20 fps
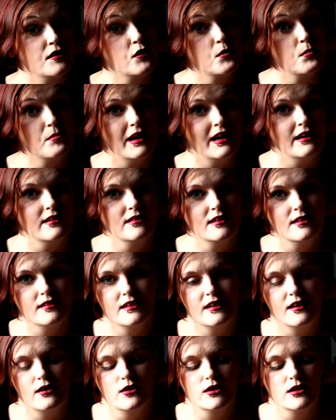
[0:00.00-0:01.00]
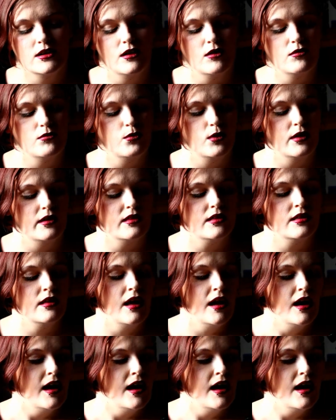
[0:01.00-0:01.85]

the men that they are in love with